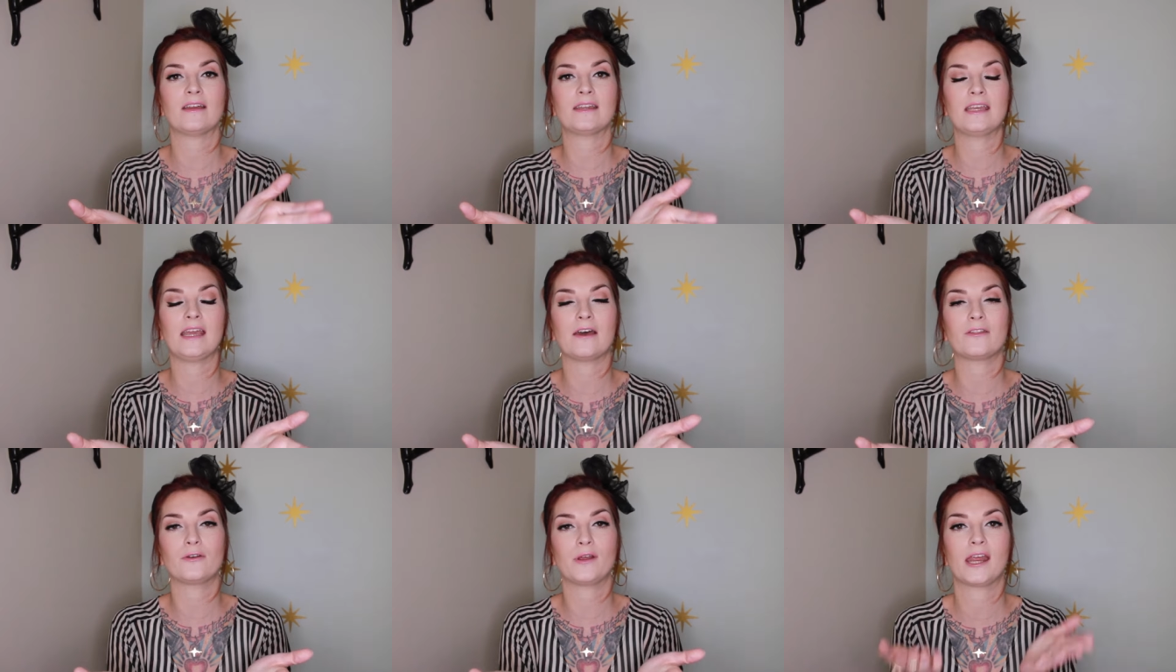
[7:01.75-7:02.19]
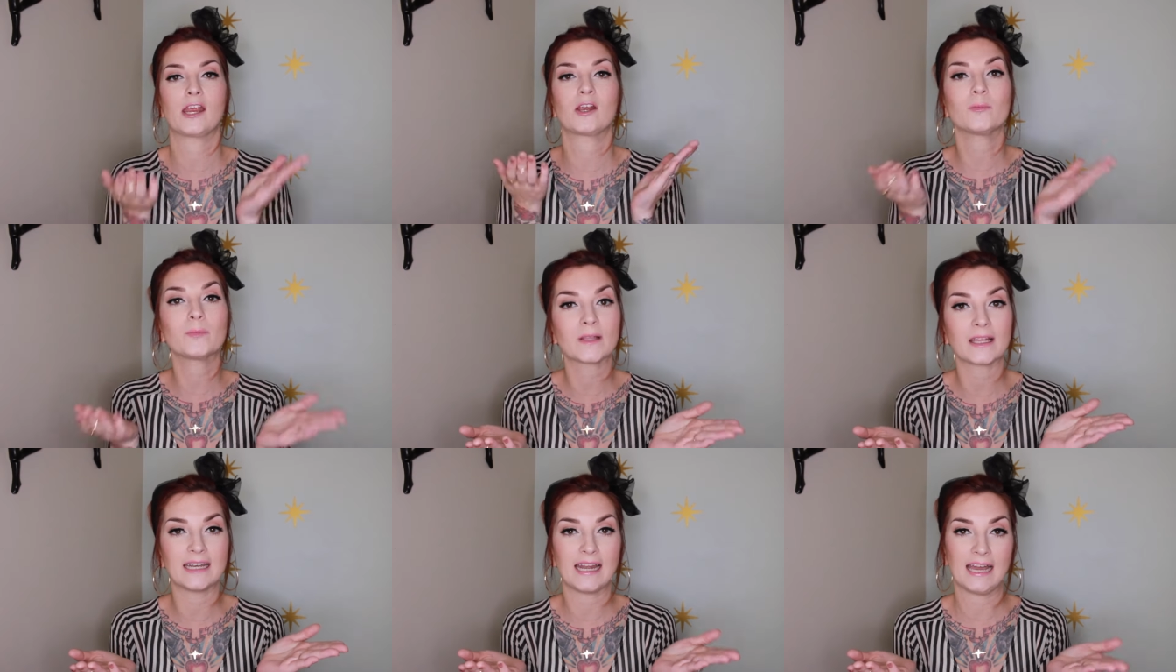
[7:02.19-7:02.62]
any other
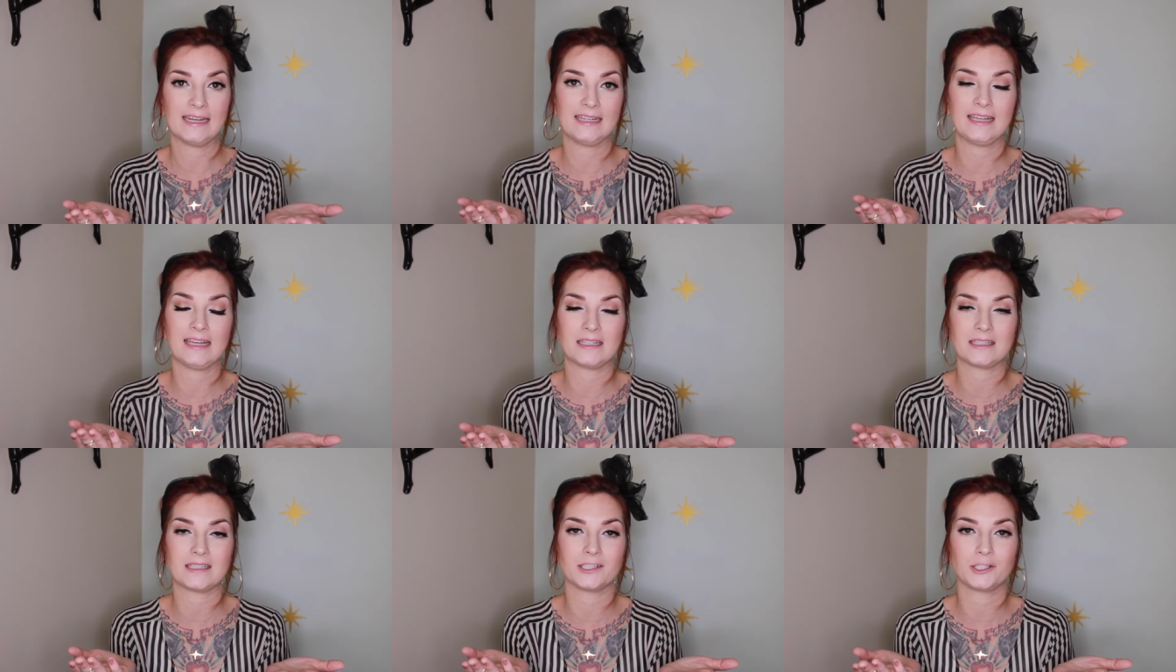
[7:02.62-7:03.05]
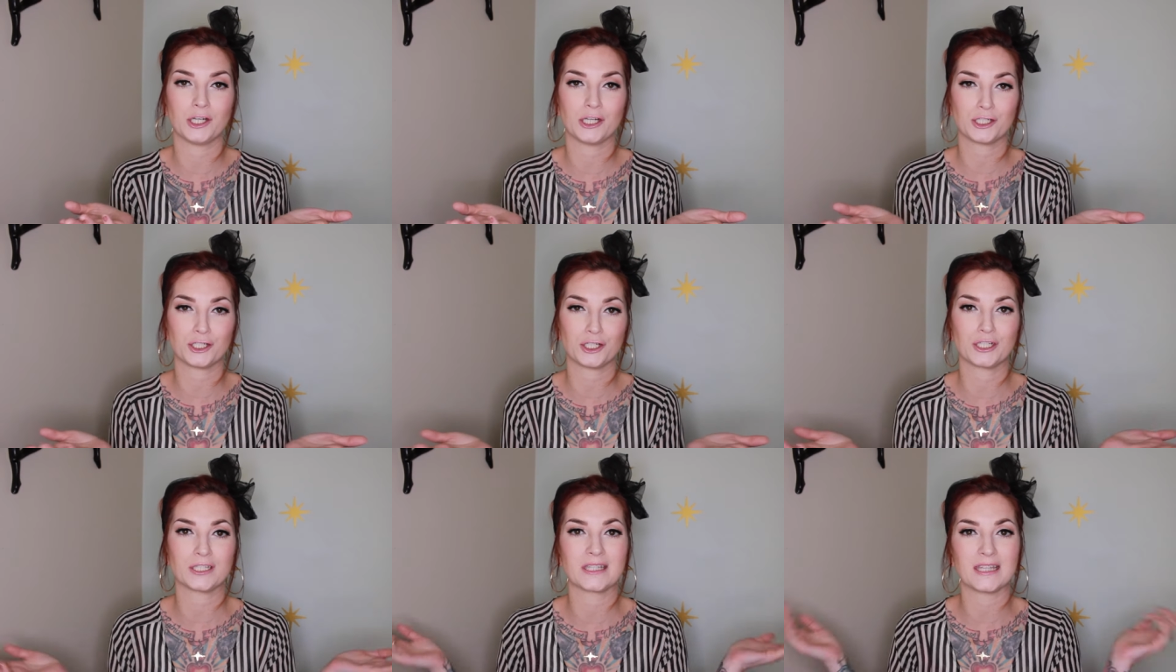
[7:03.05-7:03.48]
airplane etiquette
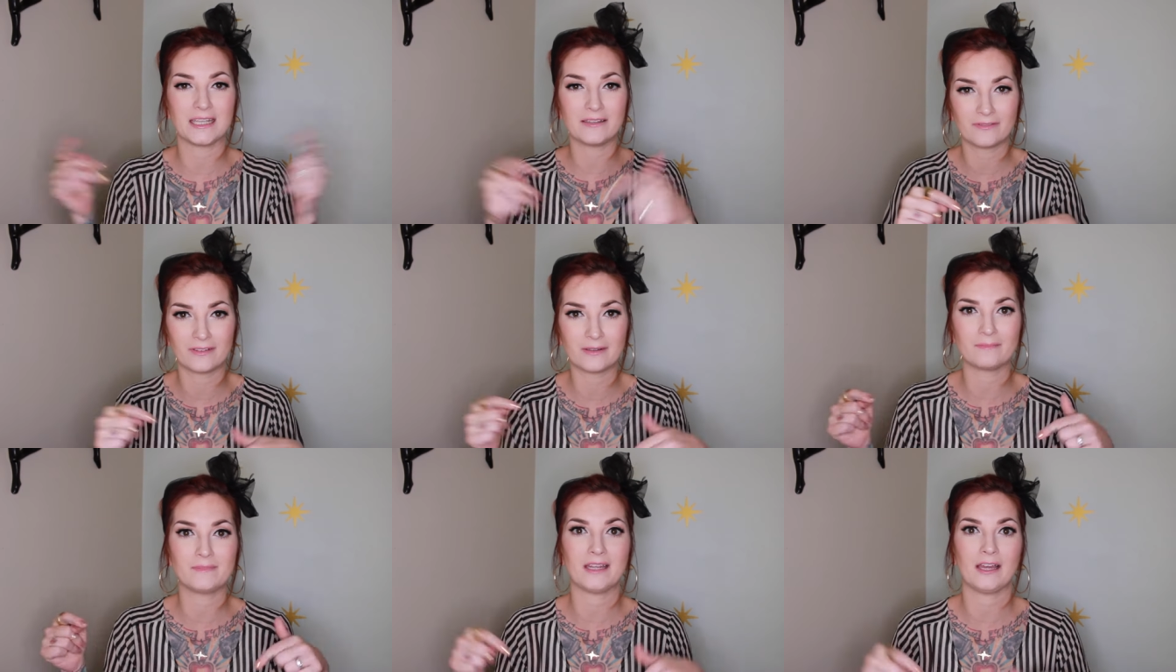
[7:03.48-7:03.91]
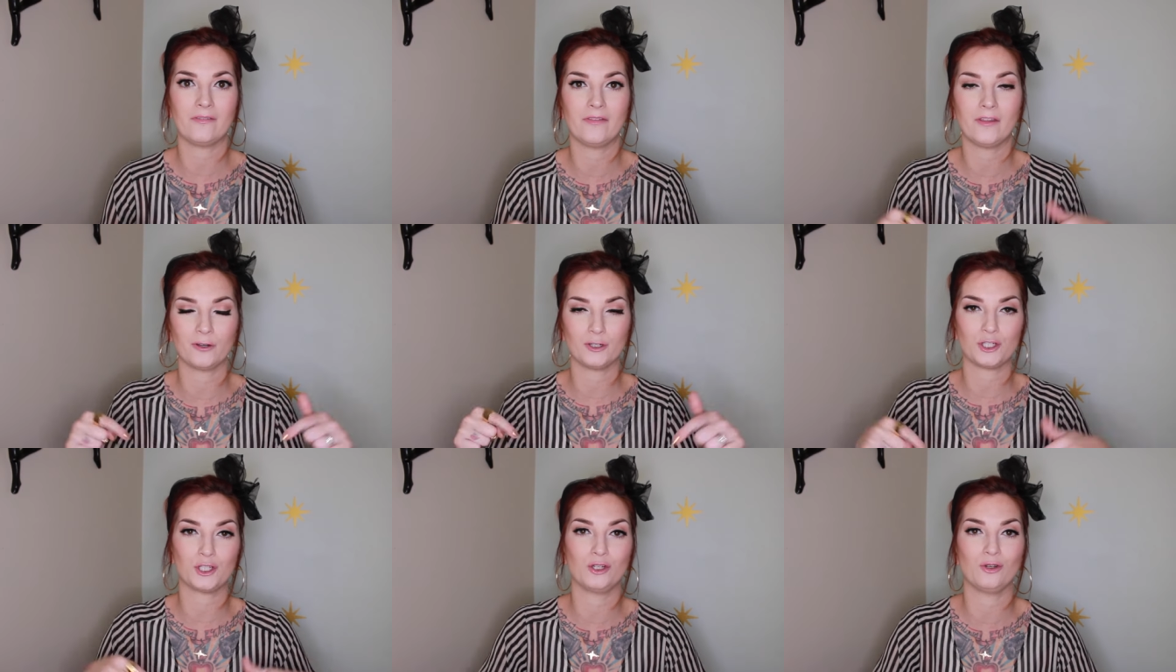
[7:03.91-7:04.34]
suggestions, leave them down
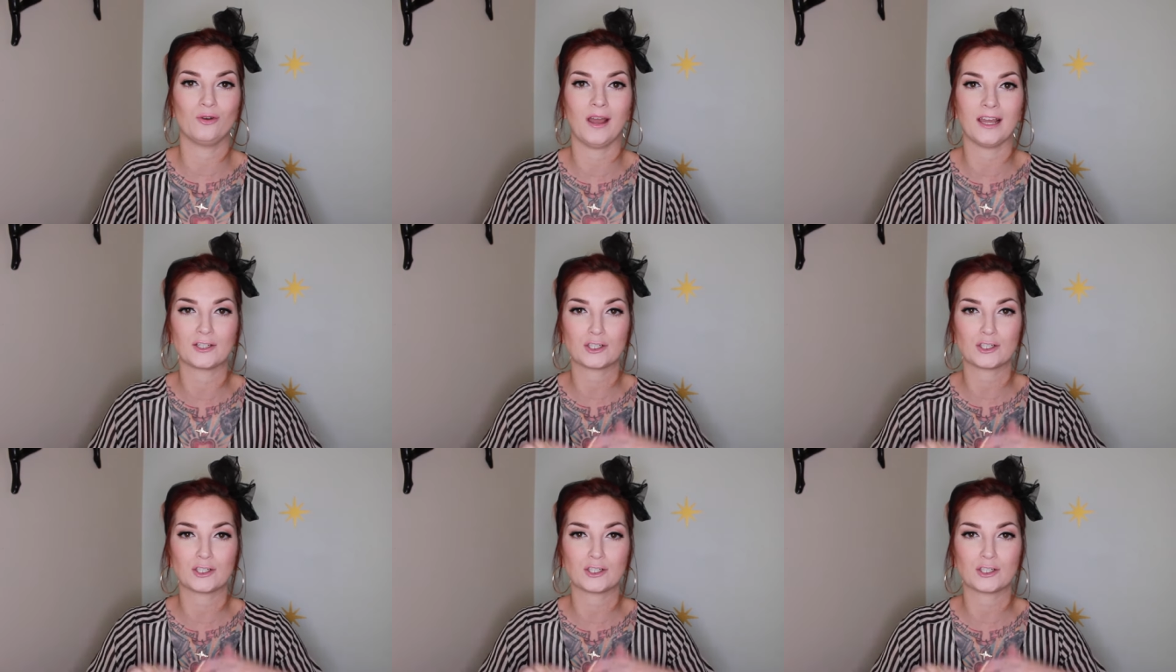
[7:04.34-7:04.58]
there too.